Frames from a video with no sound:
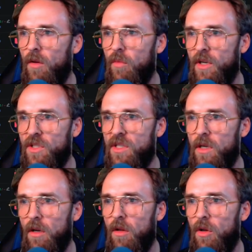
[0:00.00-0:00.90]
We might just
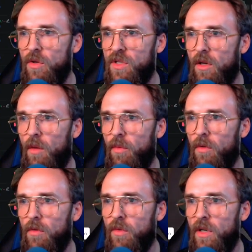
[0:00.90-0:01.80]
need to close a
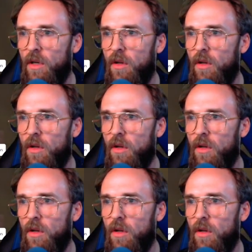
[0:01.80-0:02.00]
couple. We need to